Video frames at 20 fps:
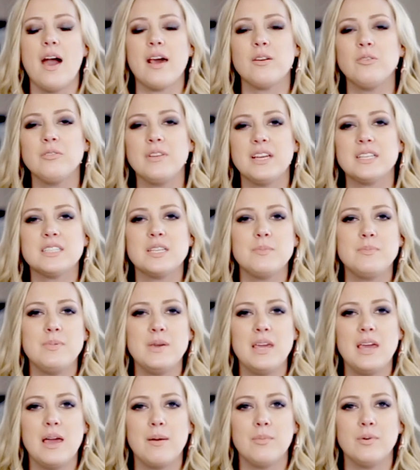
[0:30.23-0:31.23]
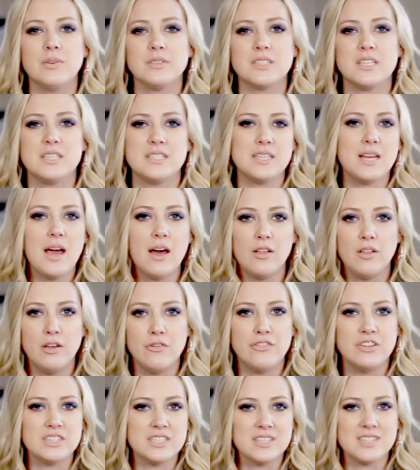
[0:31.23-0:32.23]
I don't like to be able to tell
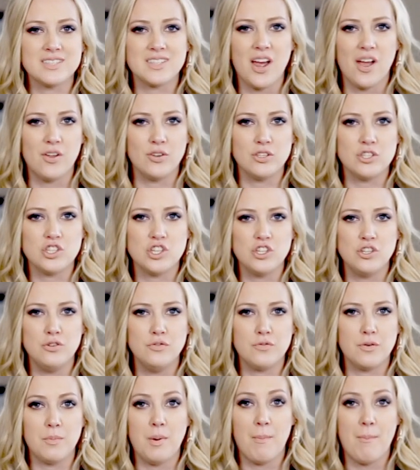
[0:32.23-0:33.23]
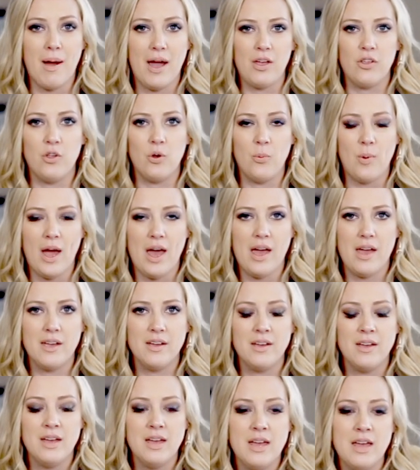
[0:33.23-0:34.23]
if it's a styled shoot from a mile away.